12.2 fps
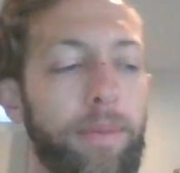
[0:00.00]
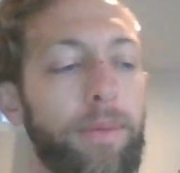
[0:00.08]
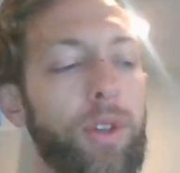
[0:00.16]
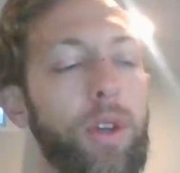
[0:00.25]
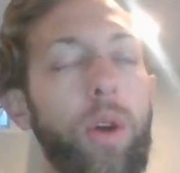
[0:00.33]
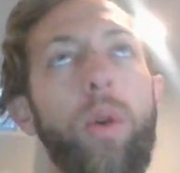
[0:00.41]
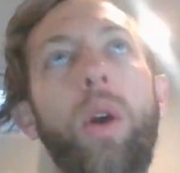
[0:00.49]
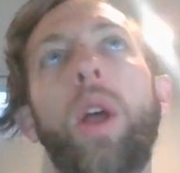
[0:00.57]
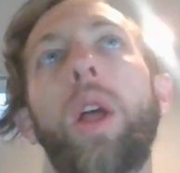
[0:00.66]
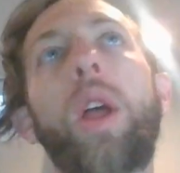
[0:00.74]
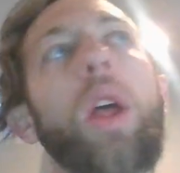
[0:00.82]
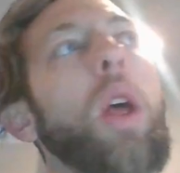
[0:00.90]
So
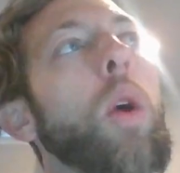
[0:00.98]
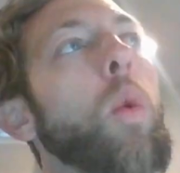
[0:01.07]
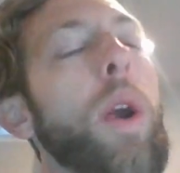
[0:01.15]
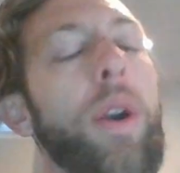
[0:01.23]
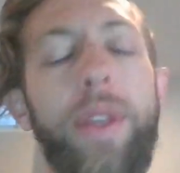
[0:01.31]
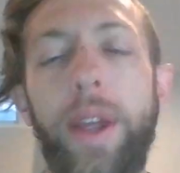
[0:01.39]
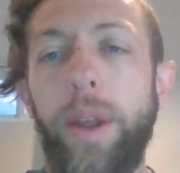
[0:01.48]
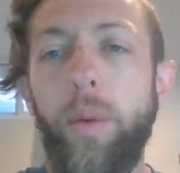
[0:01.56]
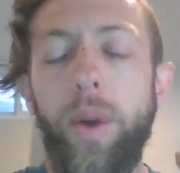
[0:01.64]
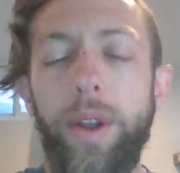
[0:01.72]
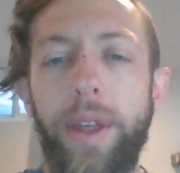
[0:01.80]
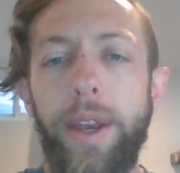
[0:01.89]
what are
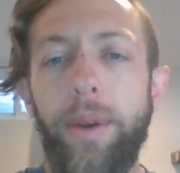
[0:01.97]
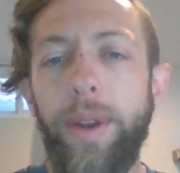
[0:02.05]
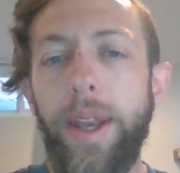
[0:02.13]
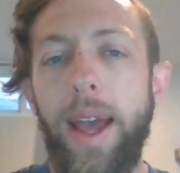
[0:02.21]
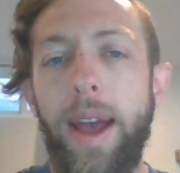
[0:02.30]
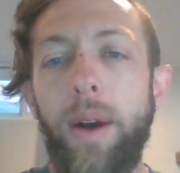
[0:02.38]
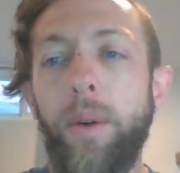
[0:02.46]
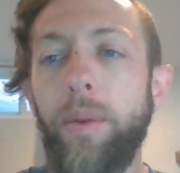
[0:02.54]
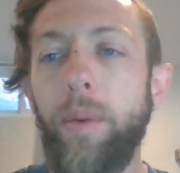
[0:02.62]
they doing now?